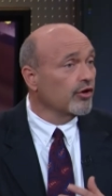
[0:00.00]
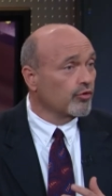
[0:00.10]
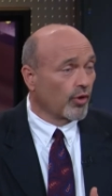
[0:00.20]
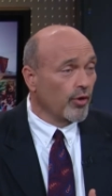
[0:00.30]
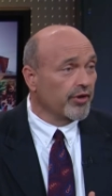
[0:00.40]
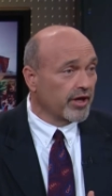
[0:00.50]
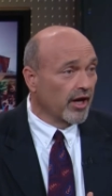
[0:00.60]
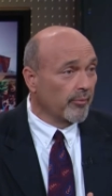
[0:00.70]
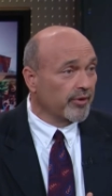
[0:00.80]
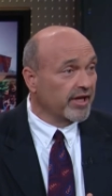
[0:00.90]
grow the
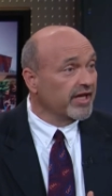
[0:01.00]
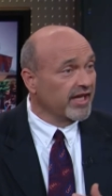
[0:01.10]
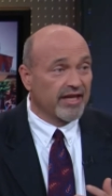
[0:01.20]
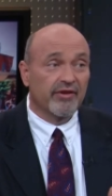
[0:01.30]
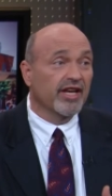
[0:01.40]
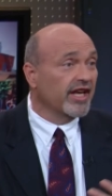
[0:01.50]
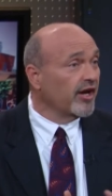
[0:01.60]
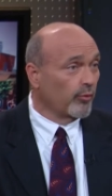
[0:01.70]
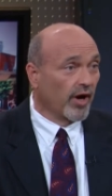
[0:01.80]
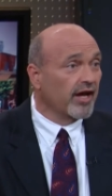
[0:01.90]
company, even in a
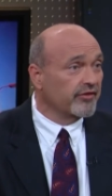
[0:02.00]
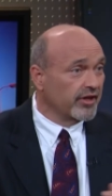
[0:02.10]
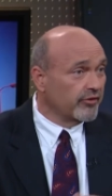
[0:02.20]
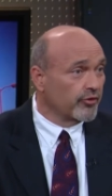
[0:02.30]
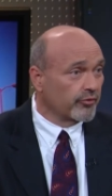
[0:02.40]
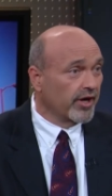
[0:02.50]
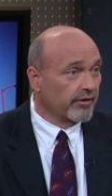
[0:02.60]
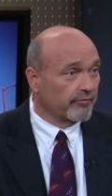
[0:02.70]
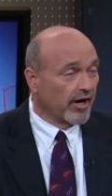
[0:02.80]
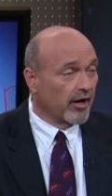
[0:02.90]
rising interest rate
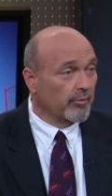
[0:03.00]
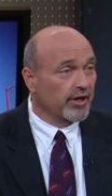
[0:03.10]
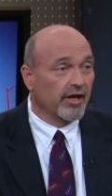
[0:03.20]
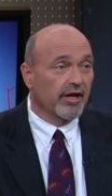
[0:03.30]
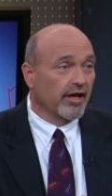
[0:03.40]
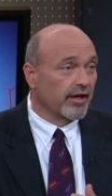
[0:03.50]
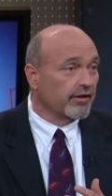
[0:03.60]
environment, and